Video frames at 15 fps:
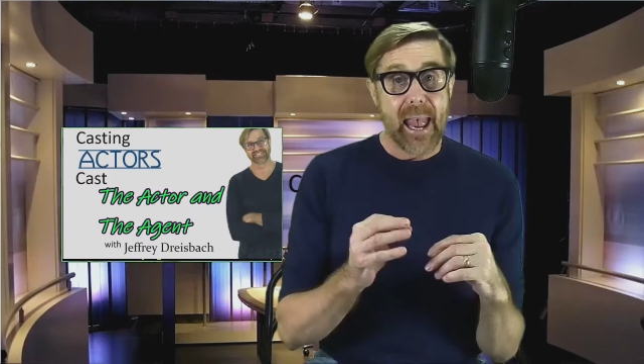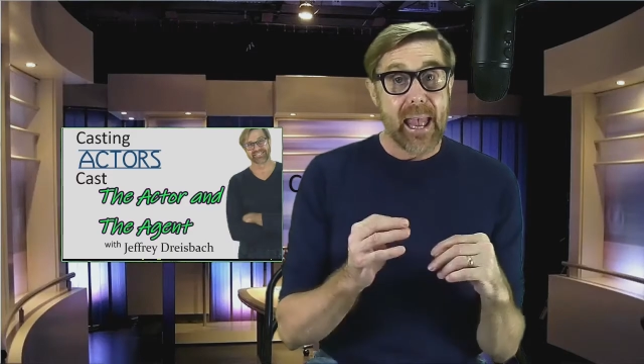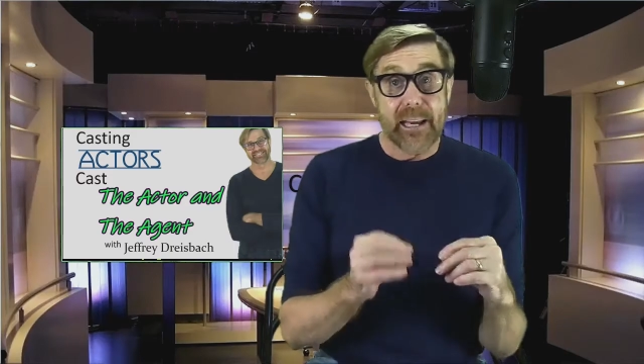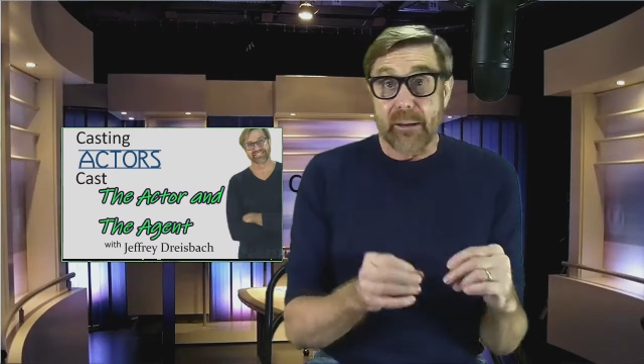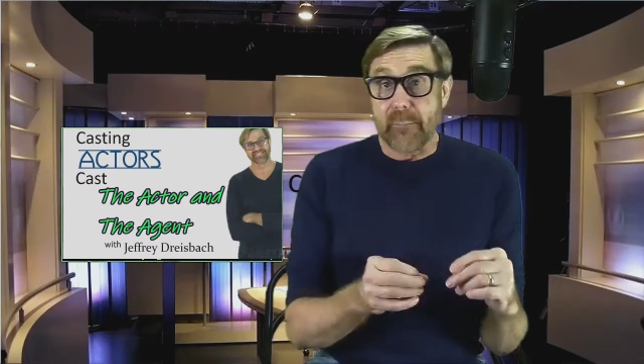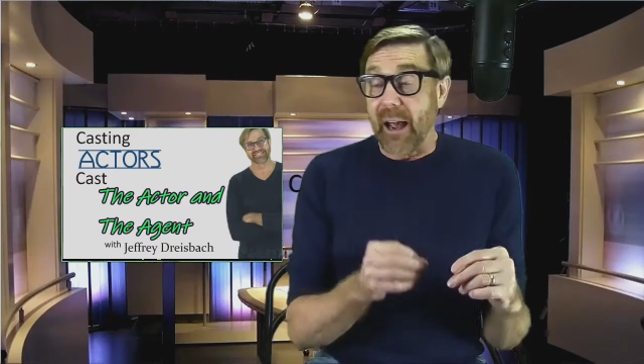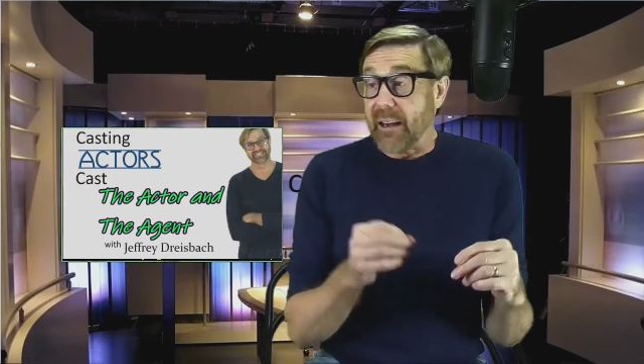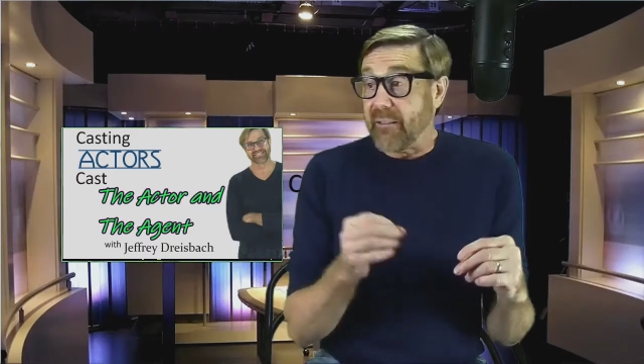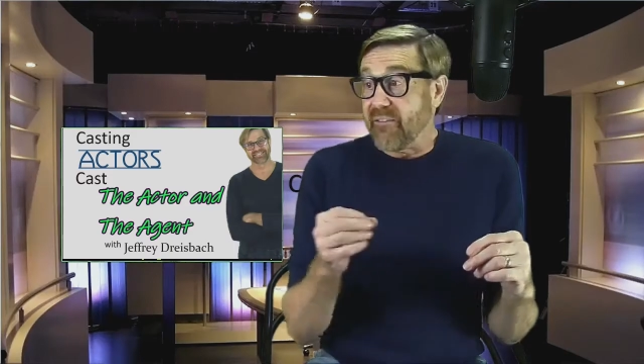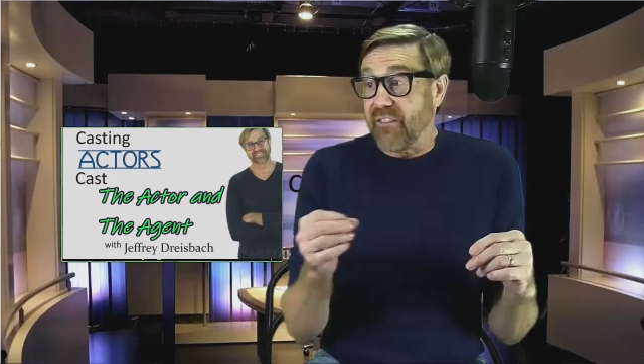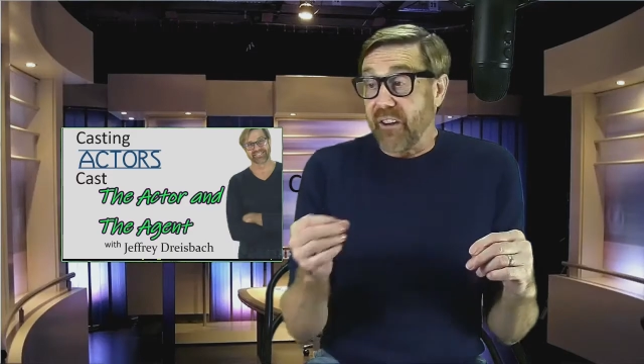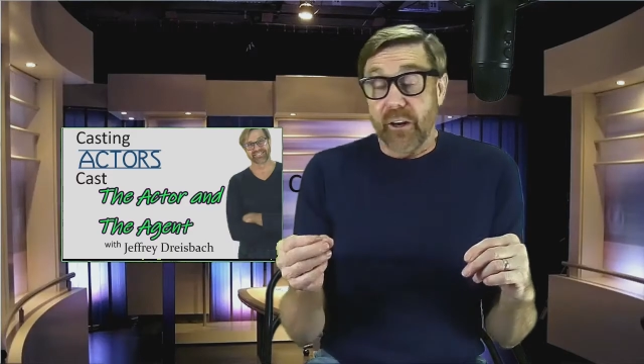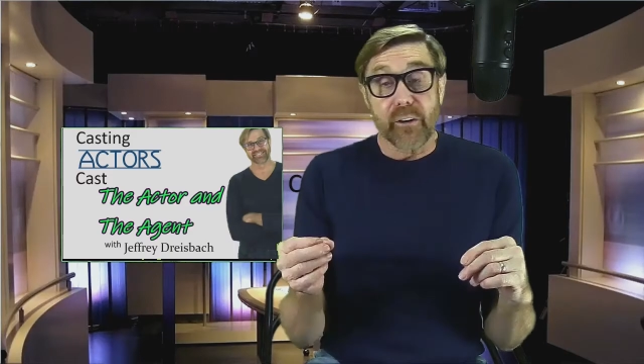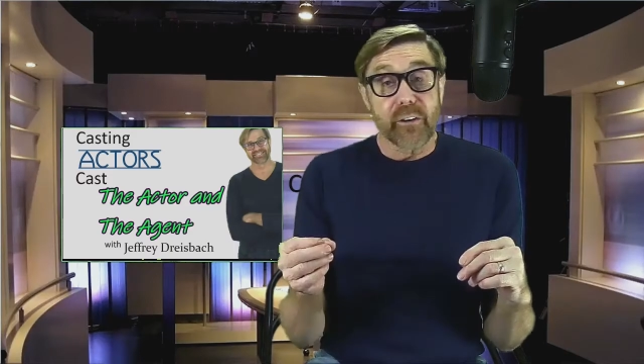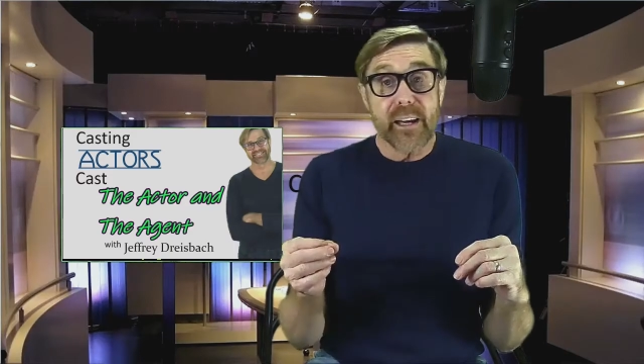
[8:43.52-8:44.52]
And it might
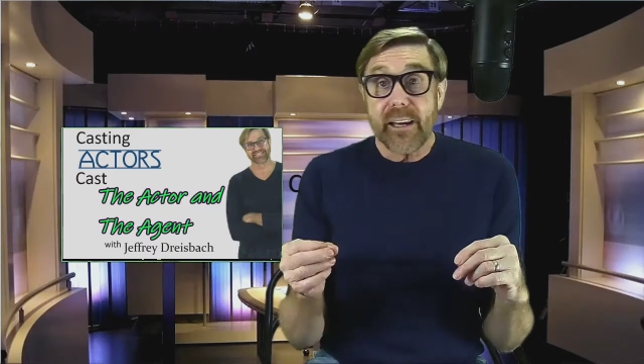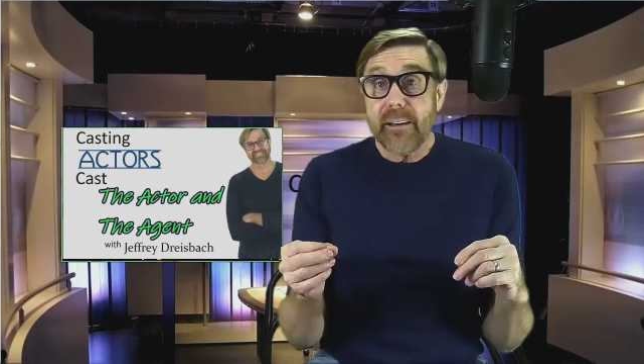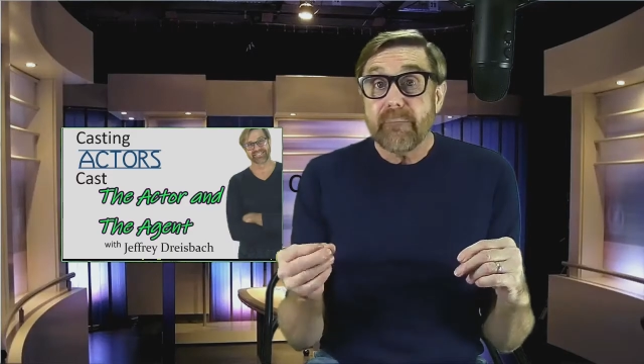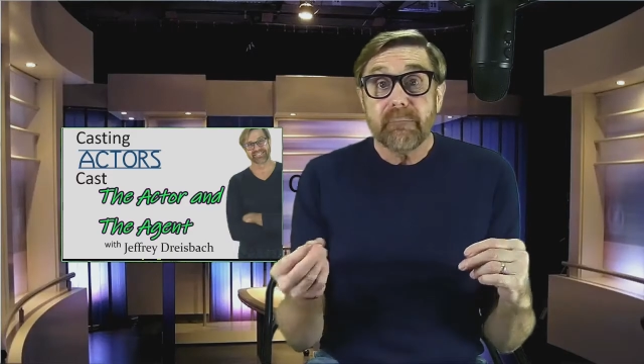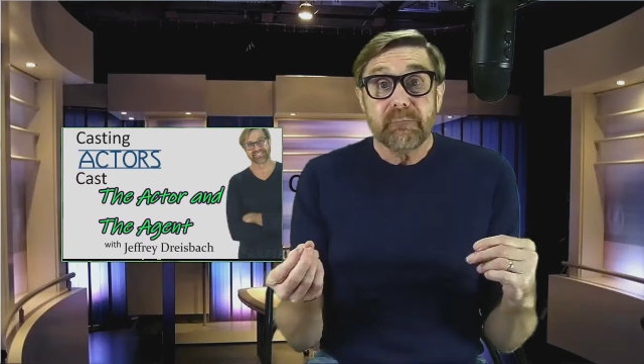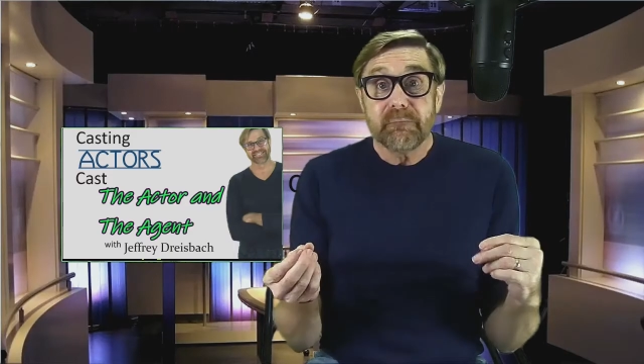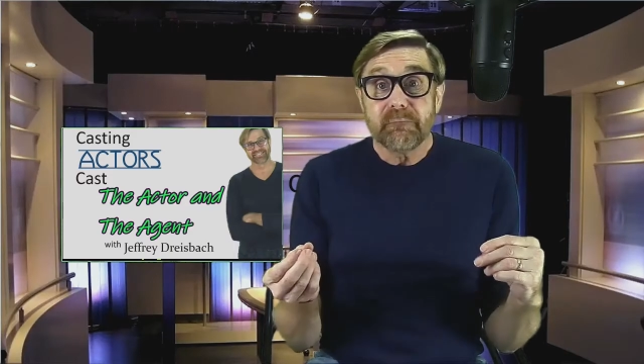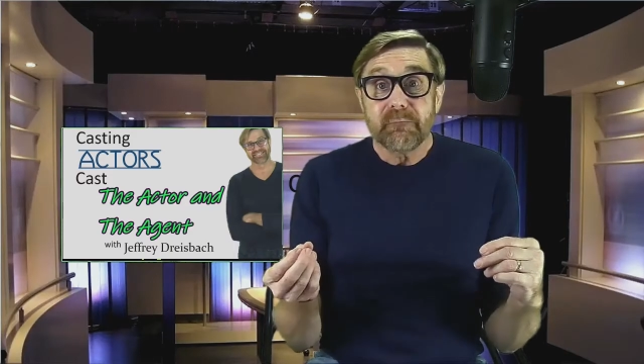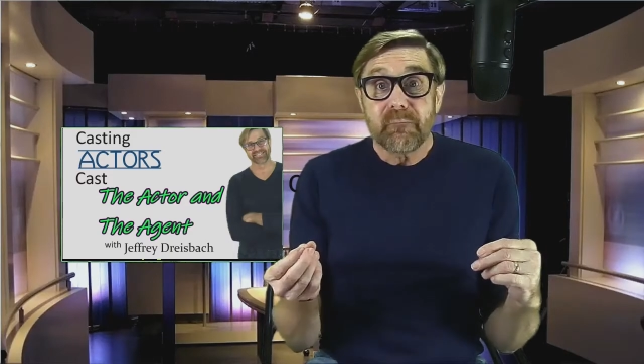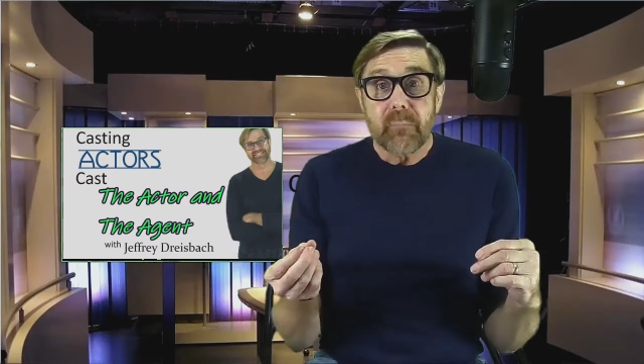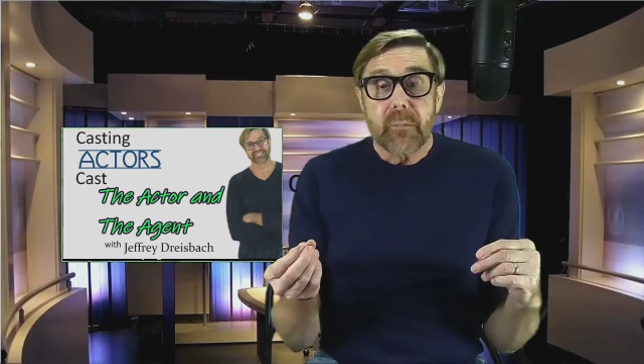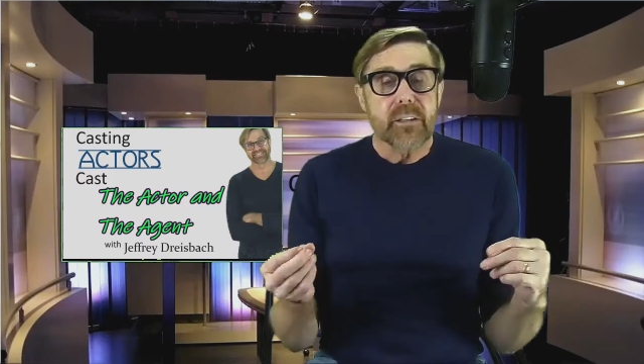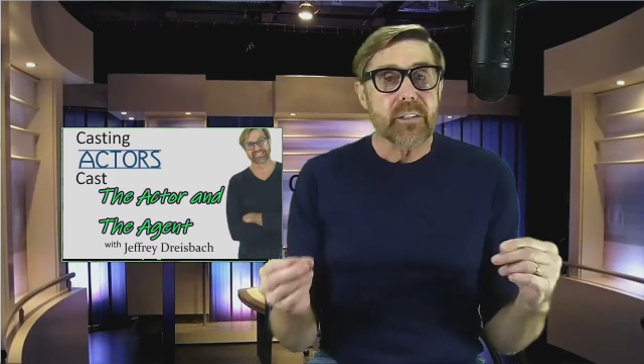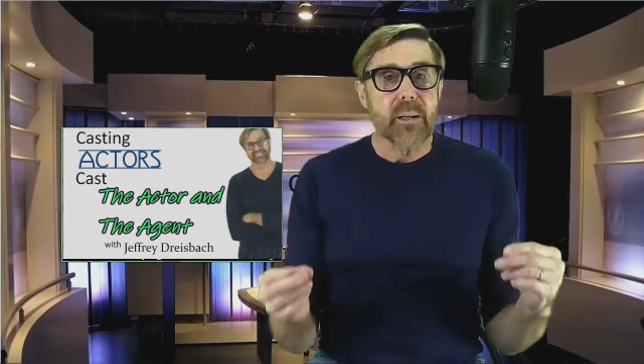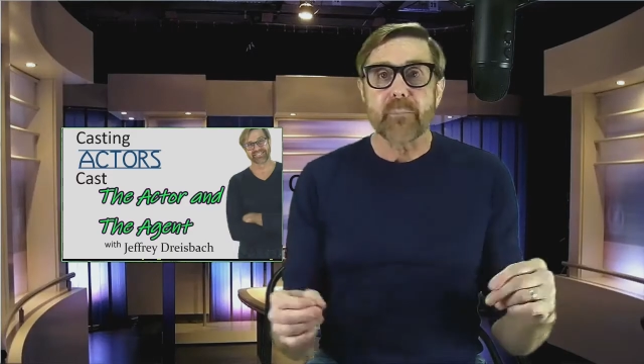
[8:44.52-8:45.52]
vary.
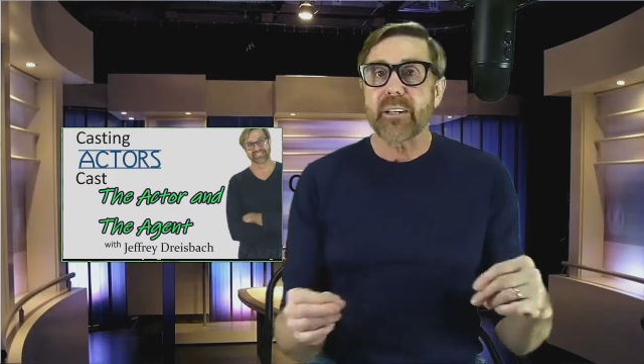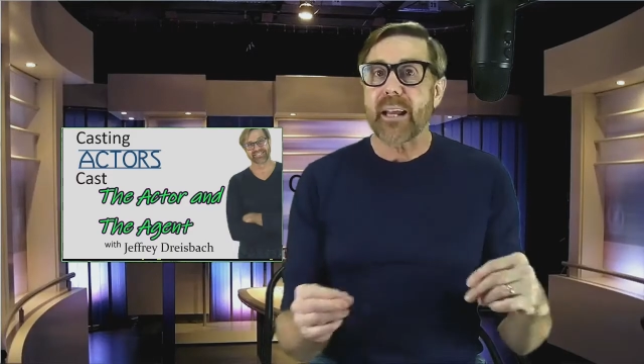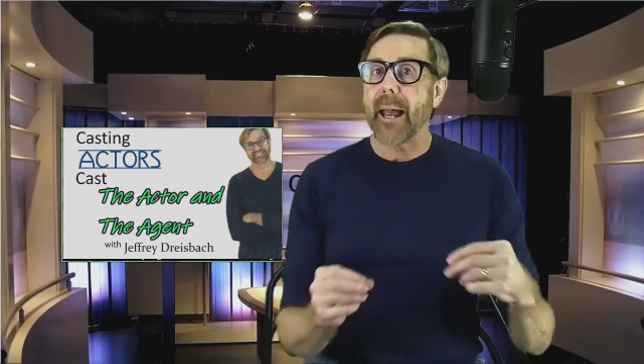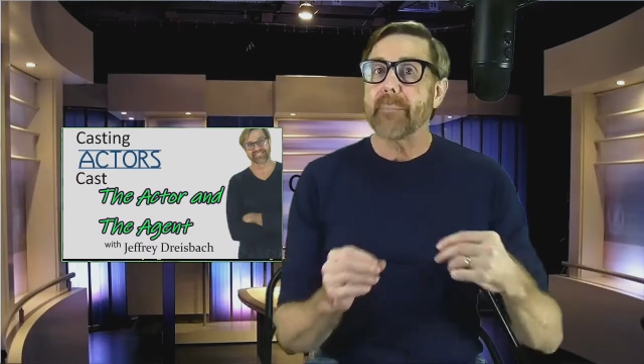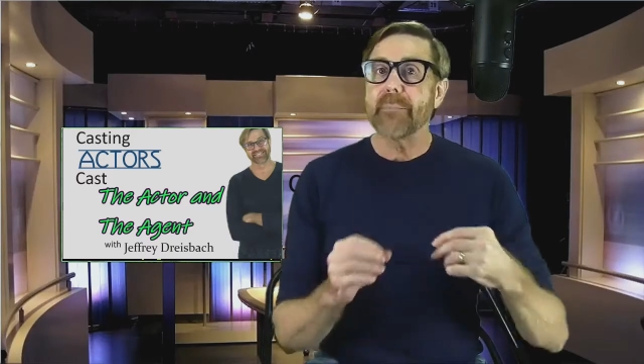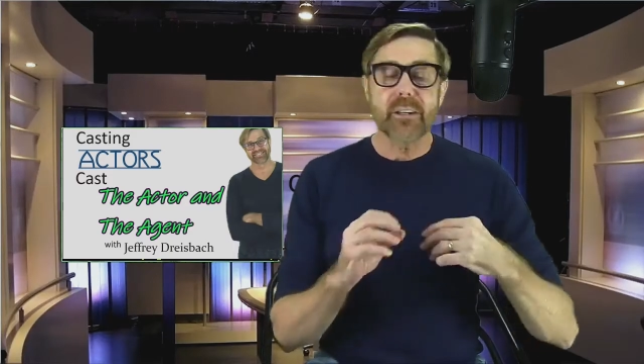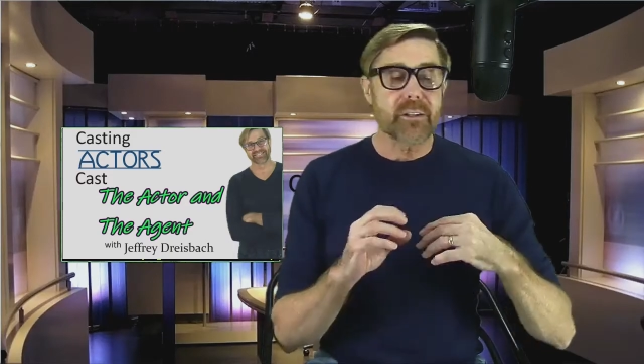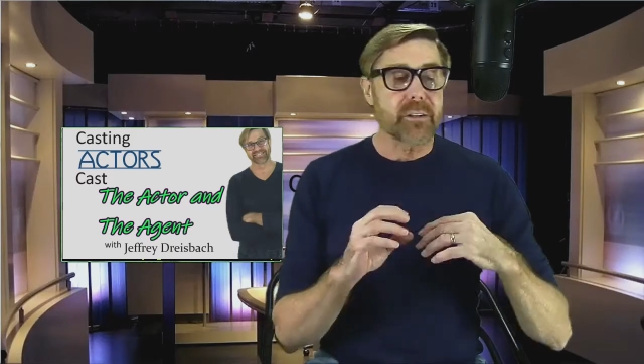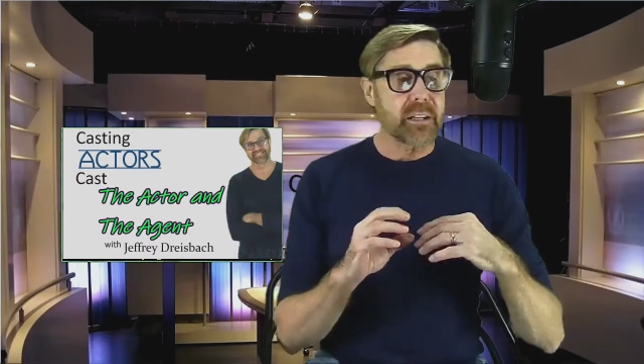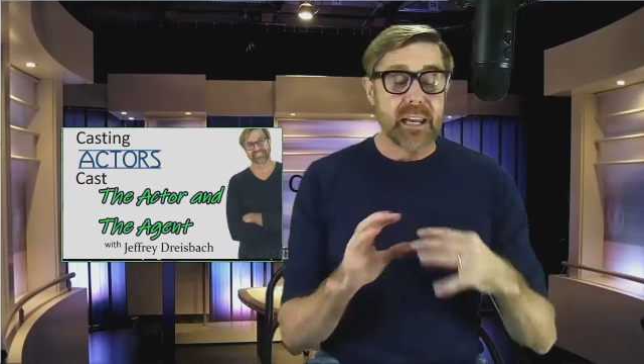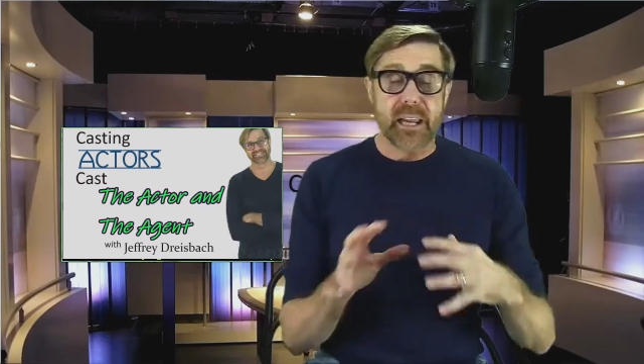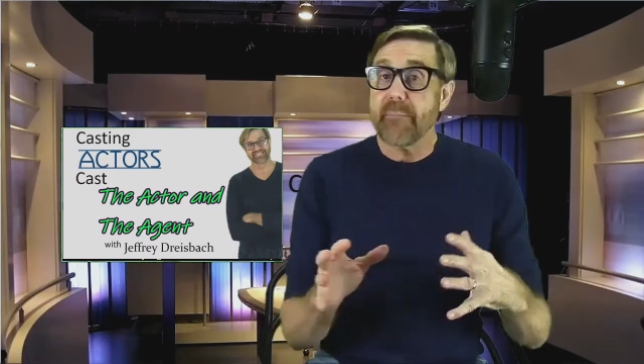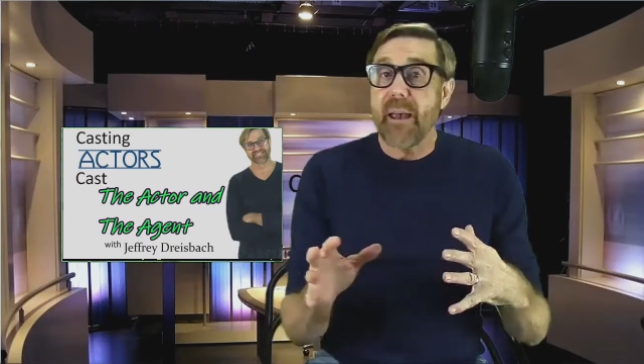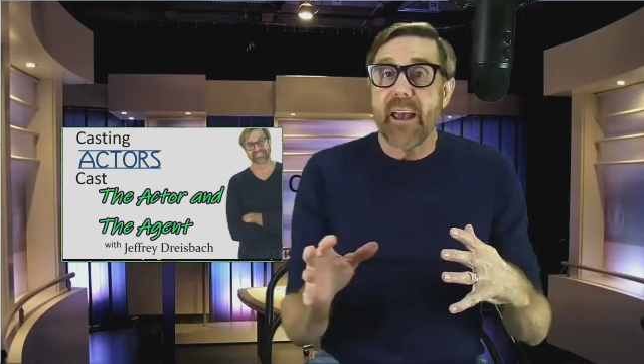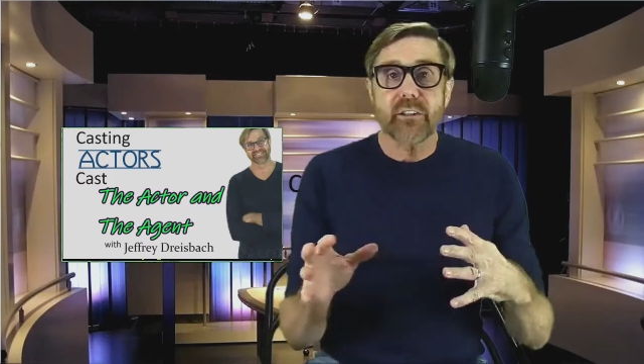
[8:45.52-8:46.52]
Sometimes
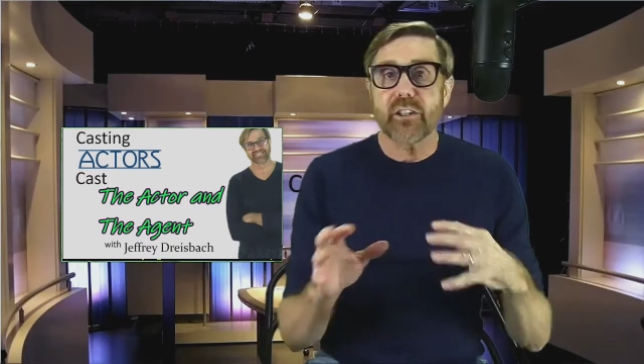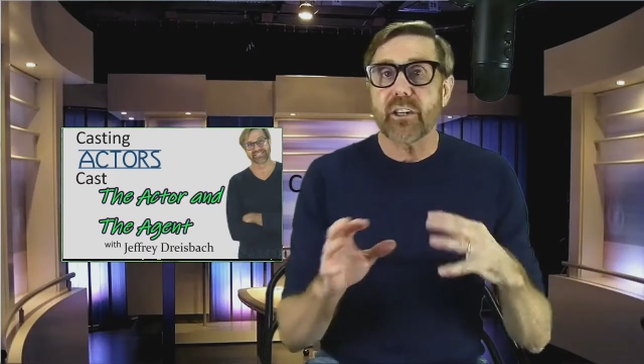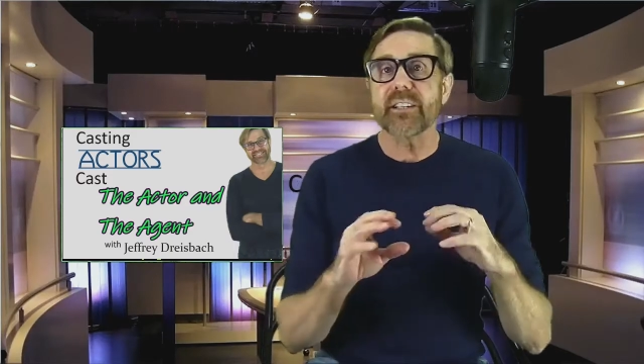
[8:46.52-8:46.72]
it's email,